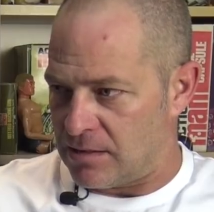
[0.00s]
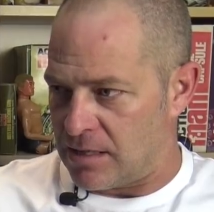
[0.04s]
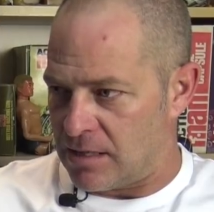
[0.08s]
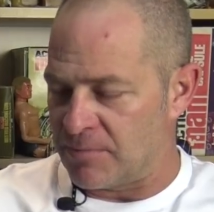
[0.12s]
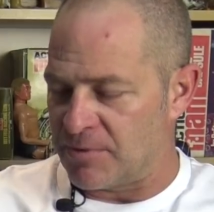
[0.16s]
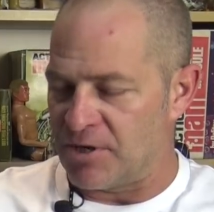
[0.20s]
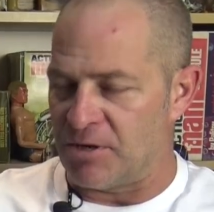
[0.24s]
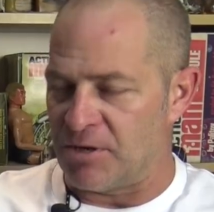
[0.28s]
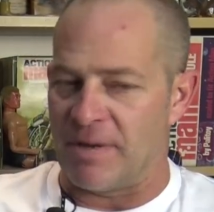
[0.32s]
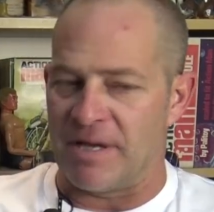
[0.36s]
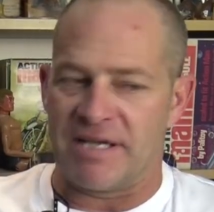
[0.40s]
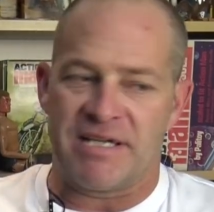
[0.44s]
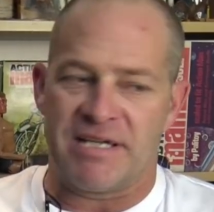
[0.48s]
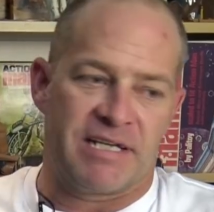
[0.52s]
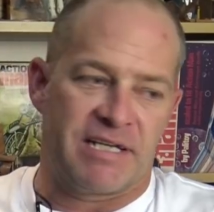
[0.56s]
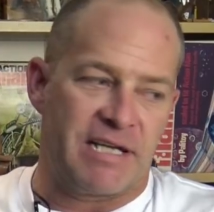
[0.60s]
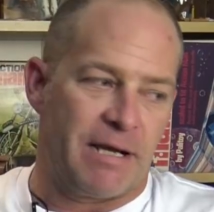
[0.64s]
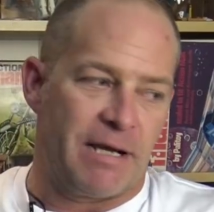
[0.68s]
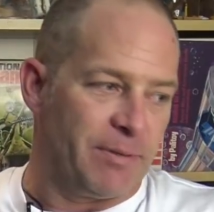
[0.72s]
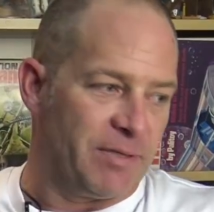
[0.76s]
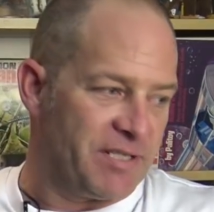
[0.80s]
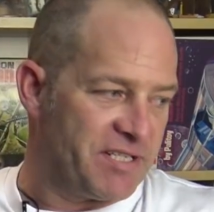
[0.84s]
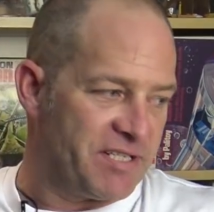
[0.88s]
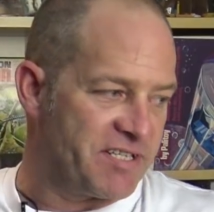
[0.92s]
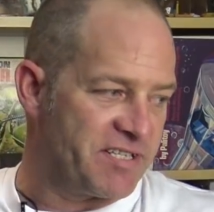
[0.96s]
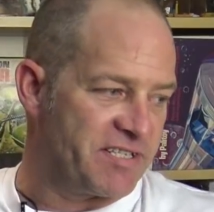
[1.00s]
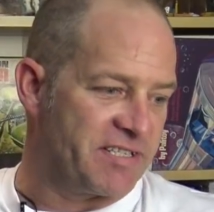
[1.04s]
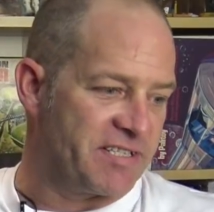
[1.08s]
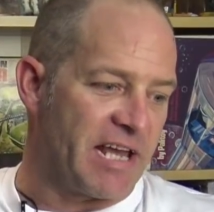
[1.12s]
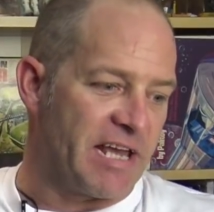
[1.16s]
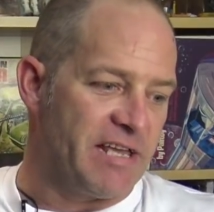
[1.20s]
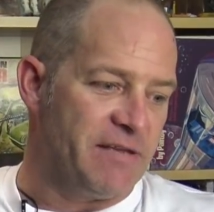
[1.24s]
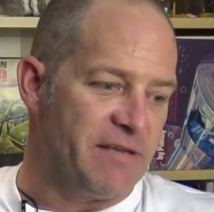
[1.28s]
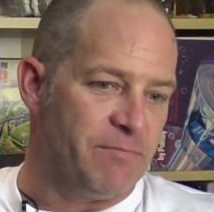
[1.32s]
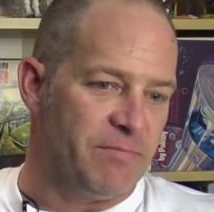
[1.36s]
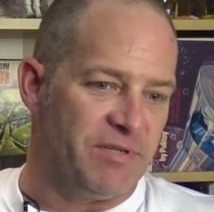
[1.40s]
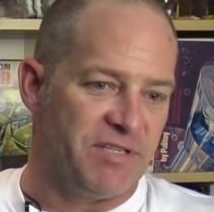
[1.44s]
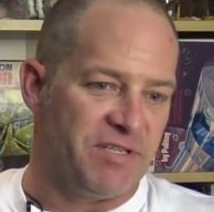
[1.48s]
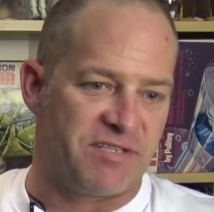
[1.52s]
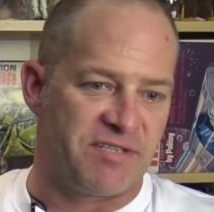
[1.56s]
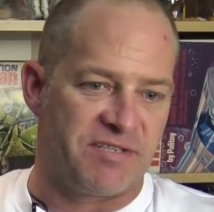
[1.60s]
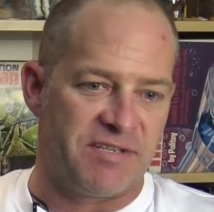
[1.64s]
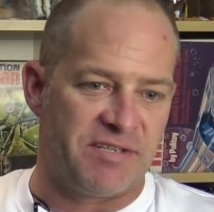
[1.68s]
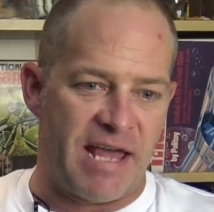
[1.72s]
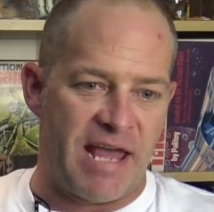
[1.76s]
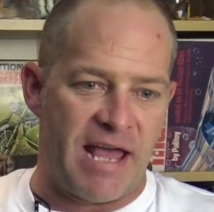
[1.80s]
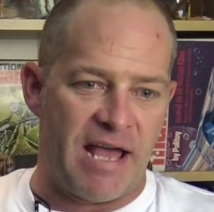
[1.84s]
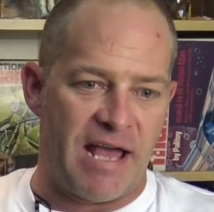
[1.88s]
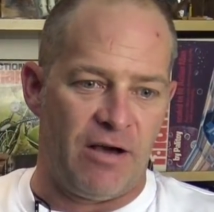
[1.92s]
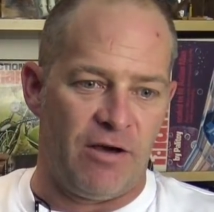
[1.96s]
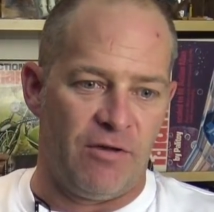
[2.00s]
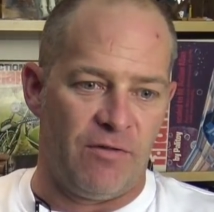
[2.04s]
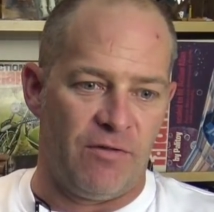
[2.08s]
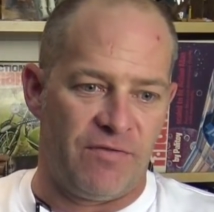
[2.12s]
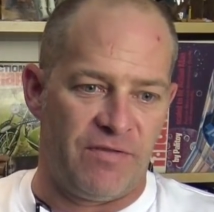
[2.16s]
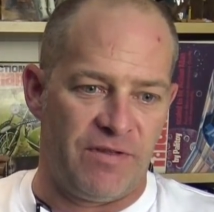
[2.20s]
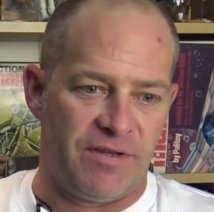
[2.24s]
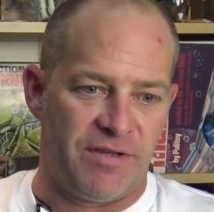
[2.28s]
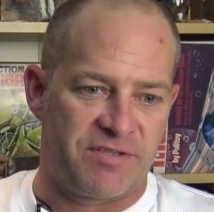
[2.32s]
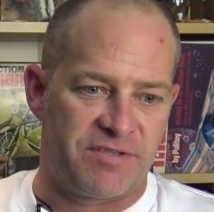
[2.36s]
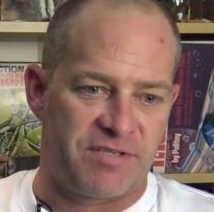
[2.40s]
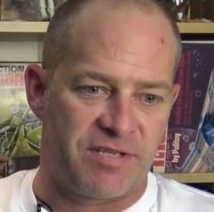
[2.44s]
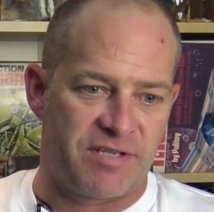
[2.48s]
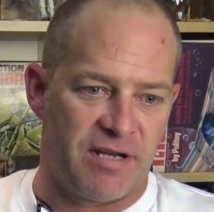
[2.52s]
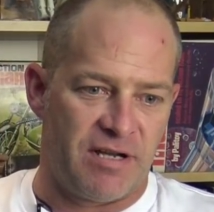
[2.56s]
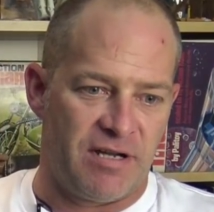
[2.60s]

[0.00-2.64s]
going to make a couple of statements now that